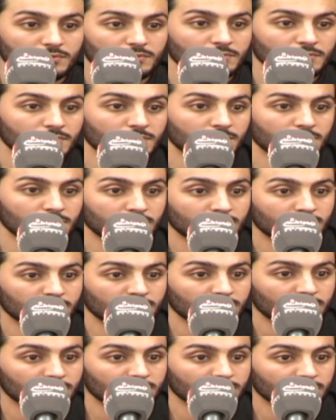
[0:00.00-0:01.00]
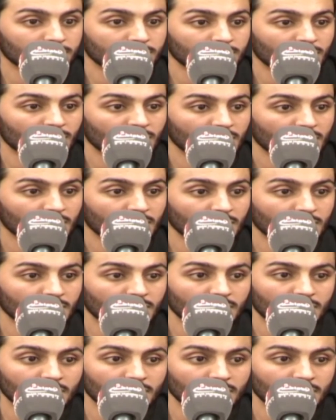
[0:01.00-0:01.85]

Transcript: No one is speaking in this clip.